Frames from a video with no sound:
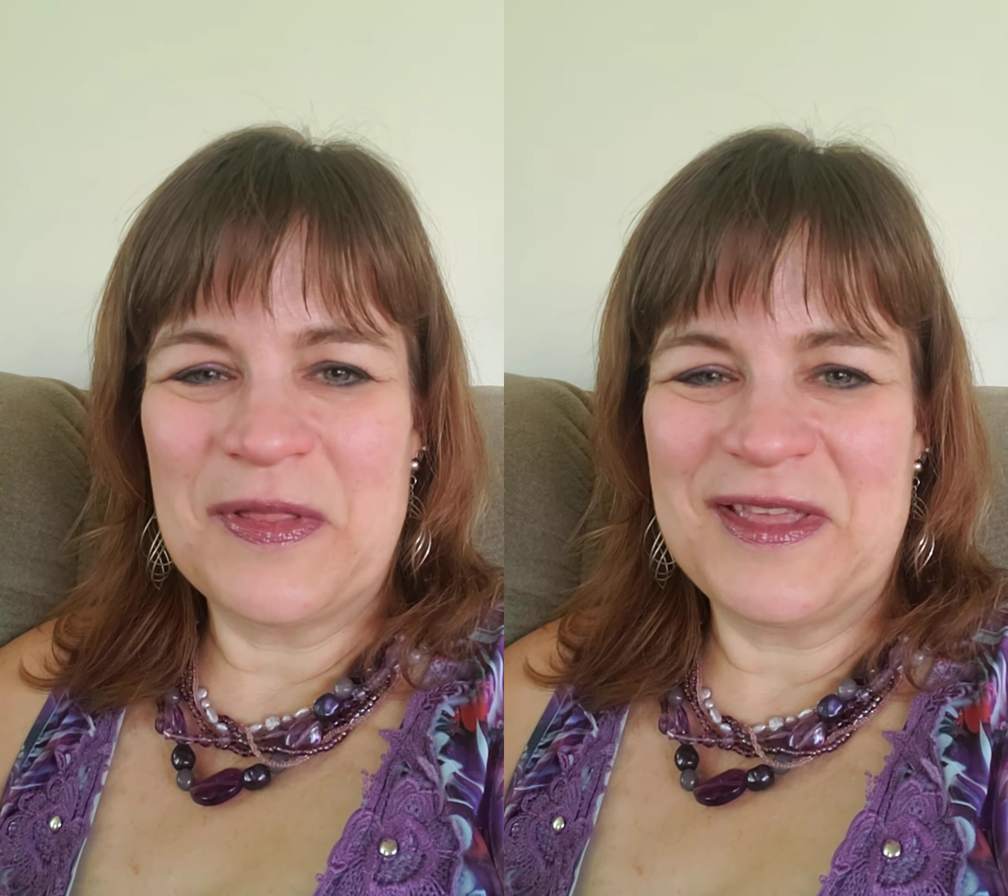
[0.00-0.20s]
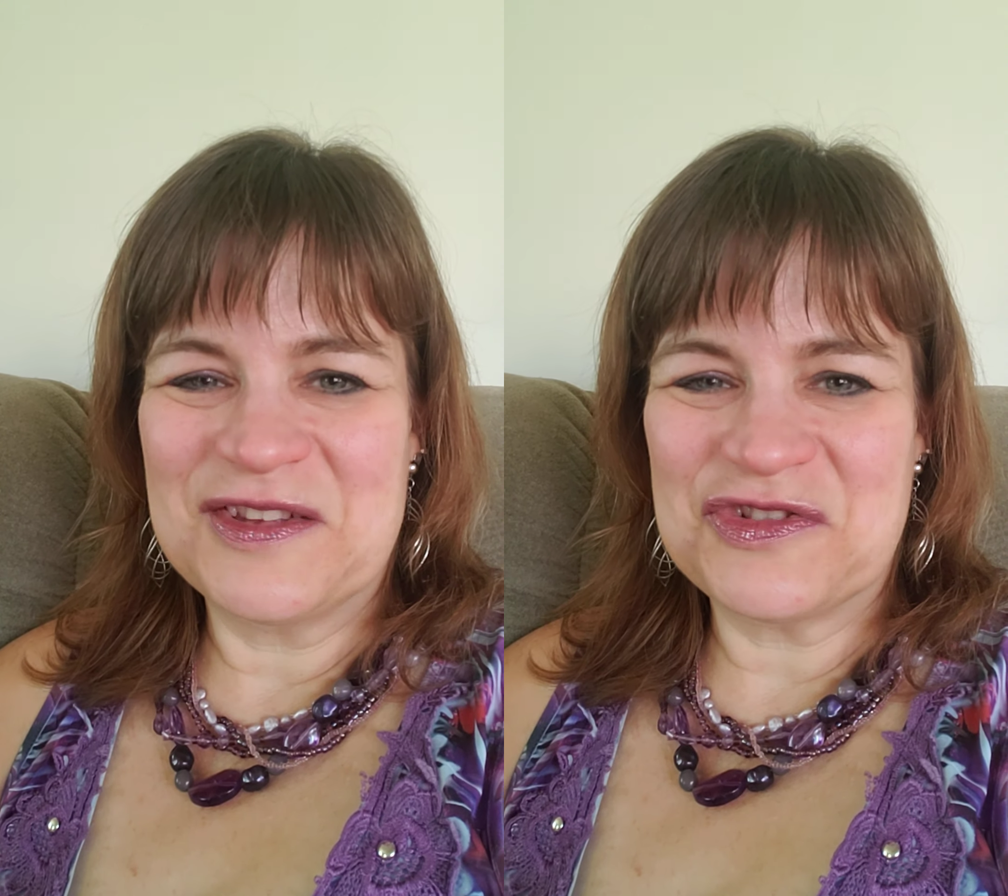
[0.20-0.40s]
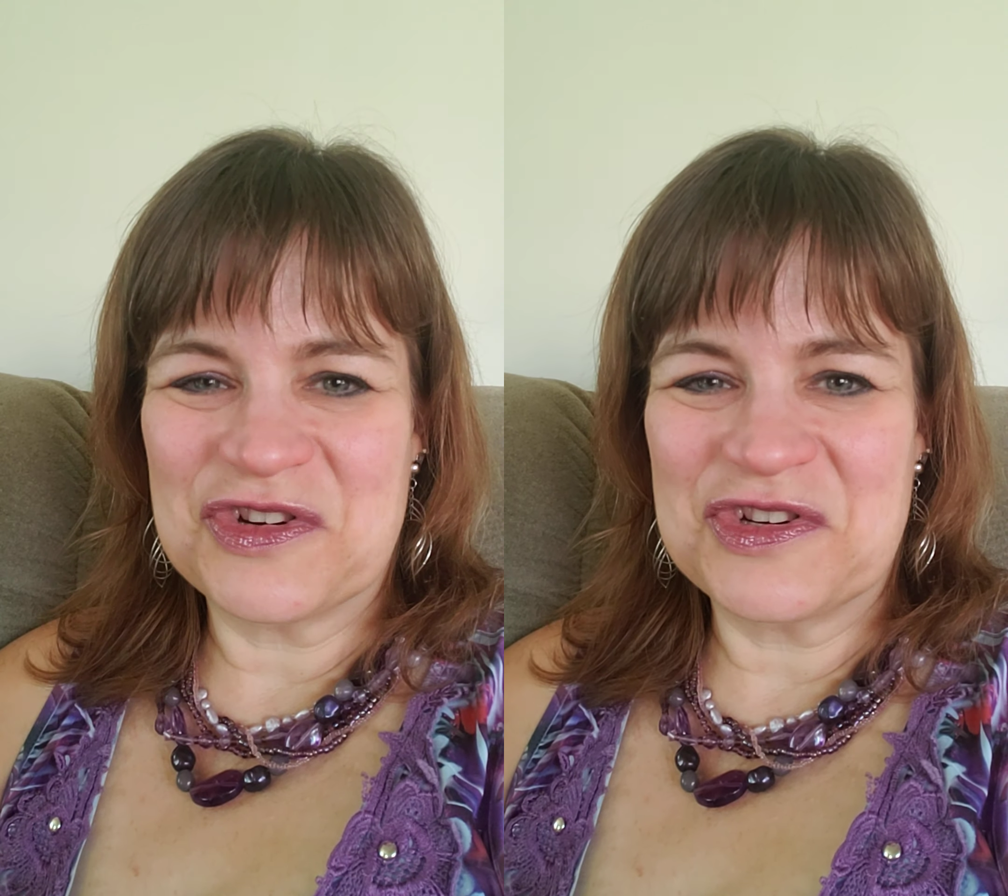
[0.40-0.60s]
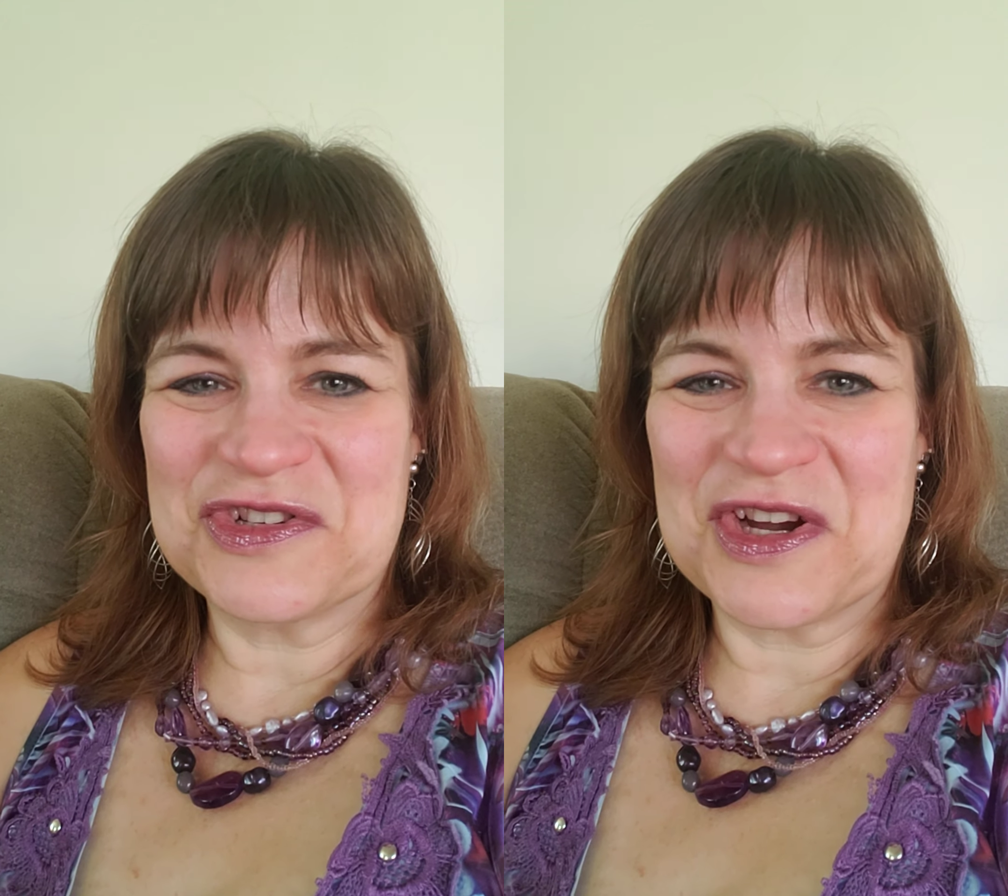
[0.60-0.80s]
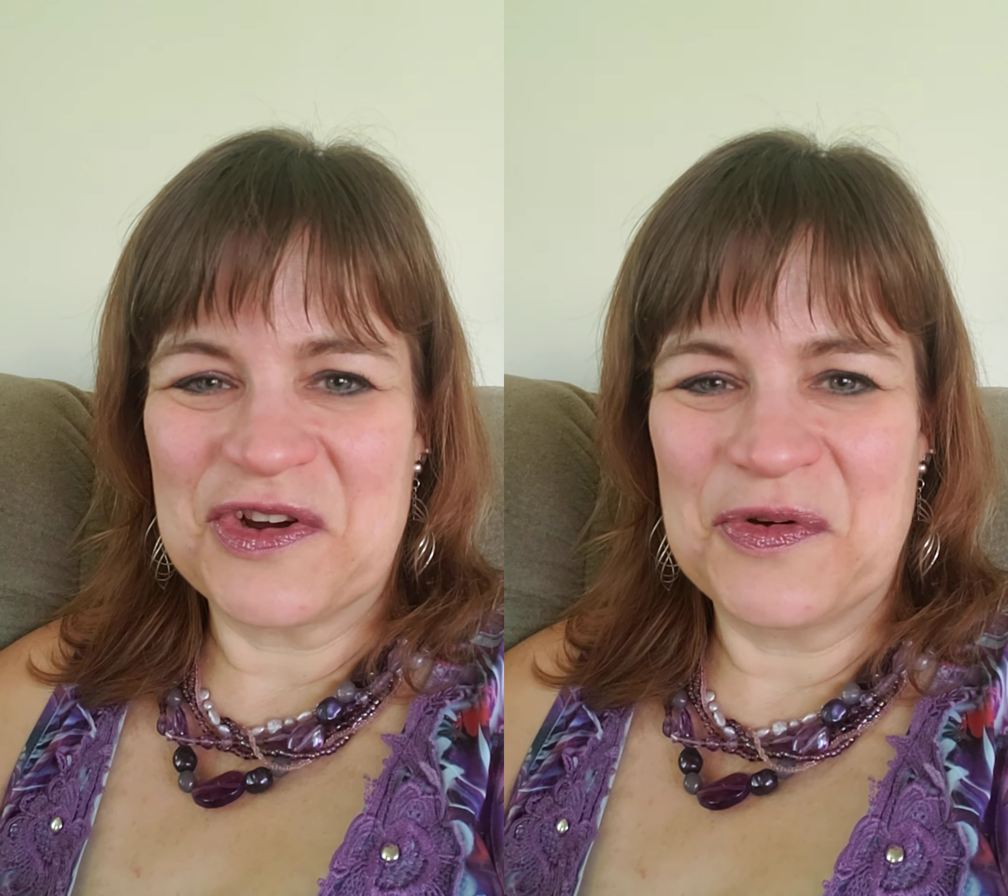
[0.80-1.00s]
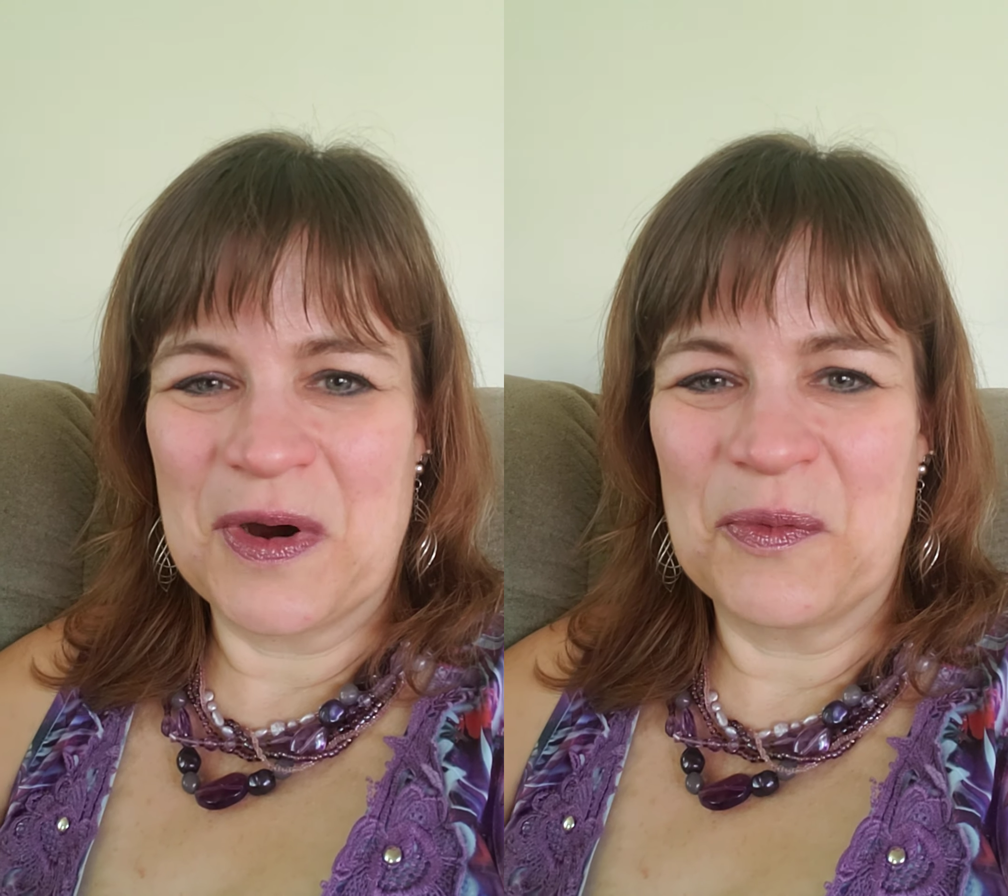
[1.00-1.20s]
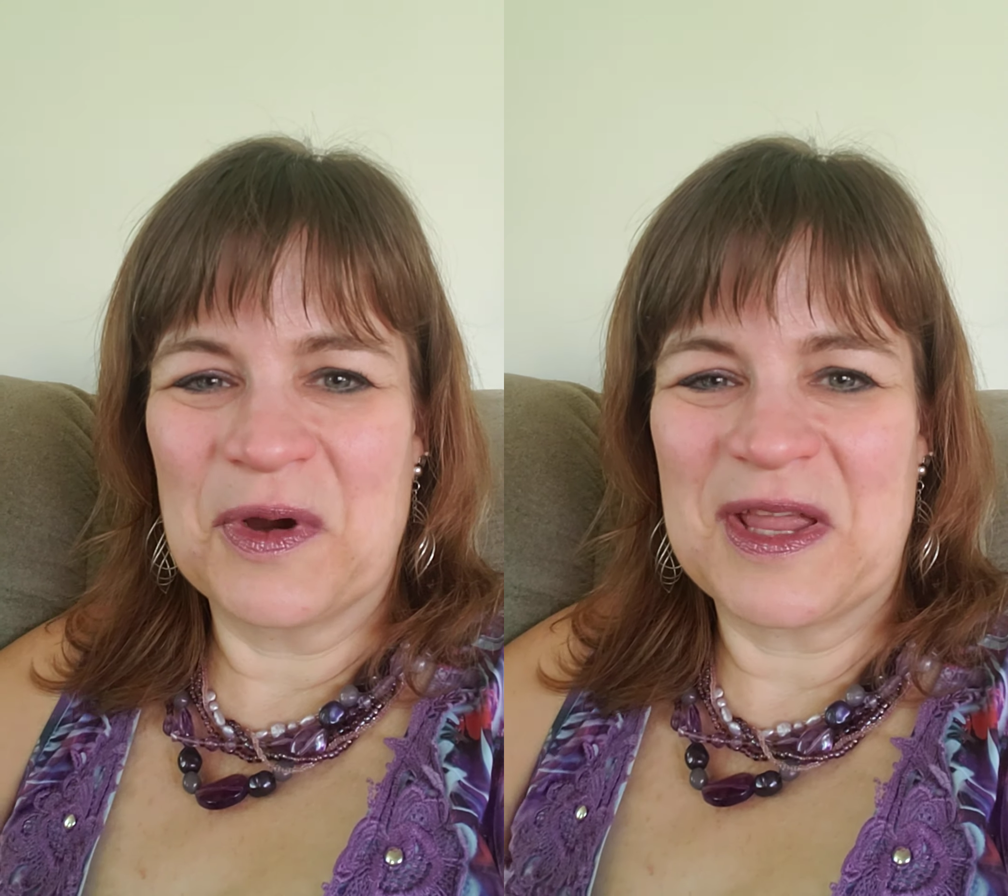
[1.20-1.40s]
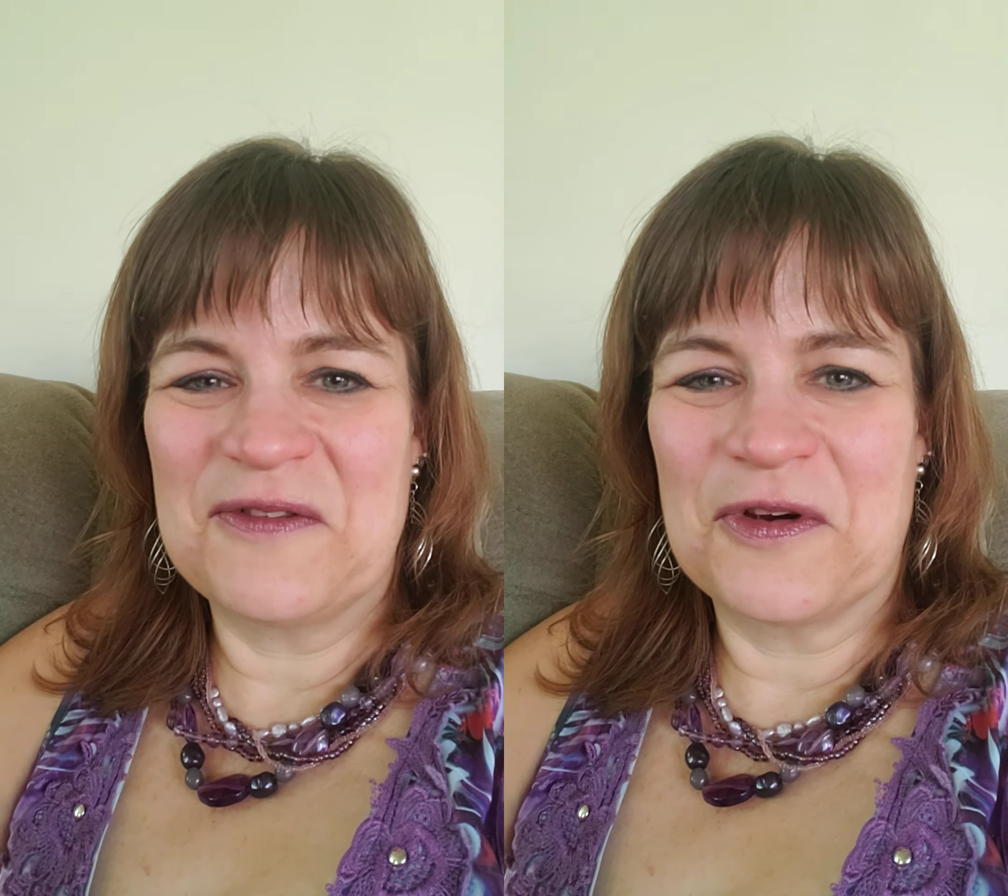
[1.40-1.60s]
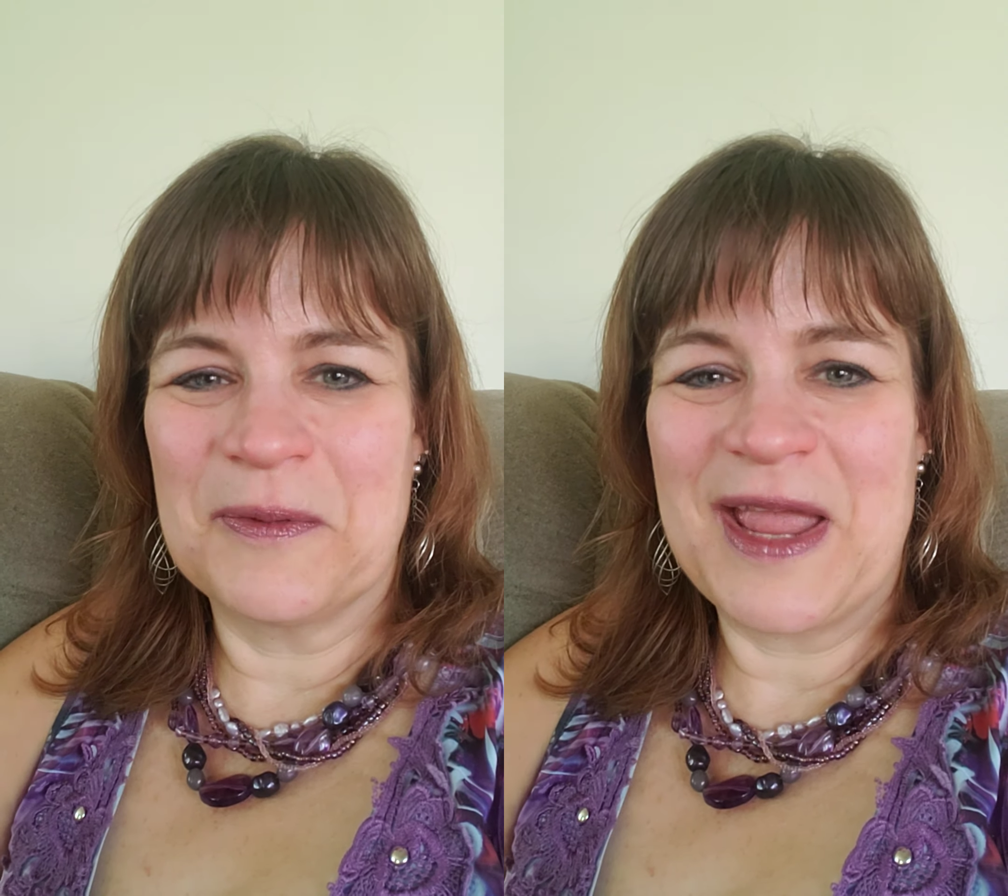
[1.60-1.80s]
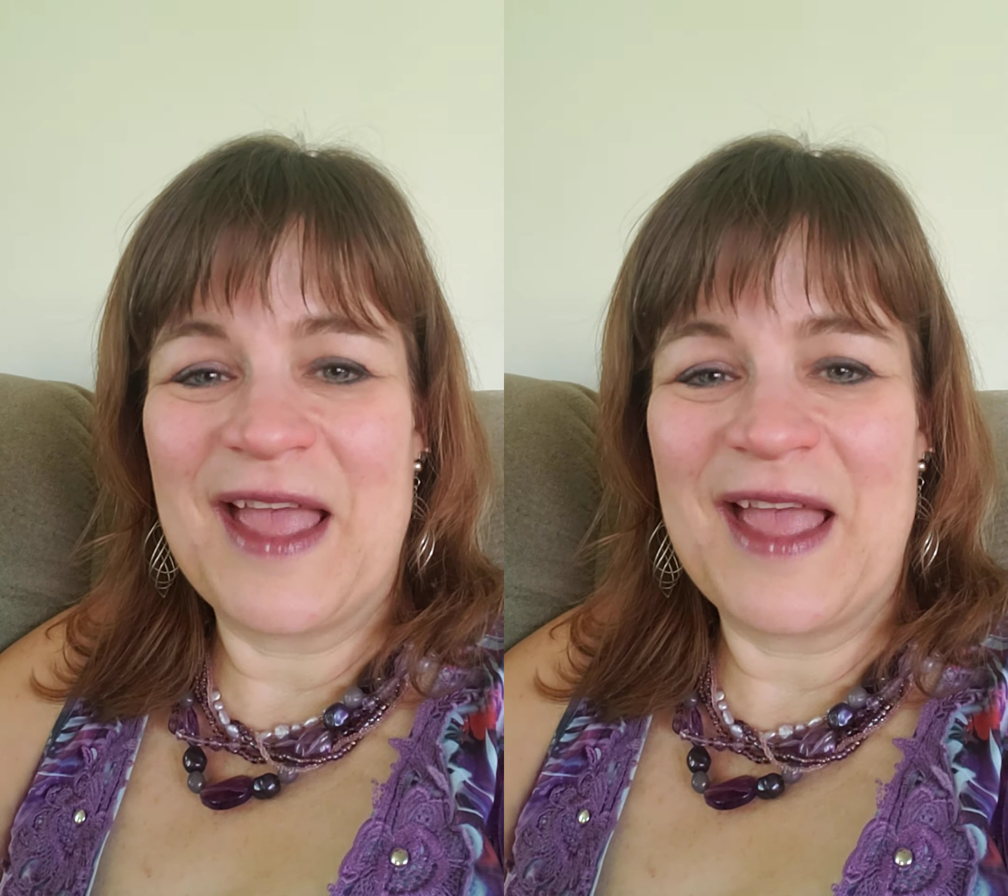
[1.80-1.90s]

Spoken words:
the instructors are who are working for me,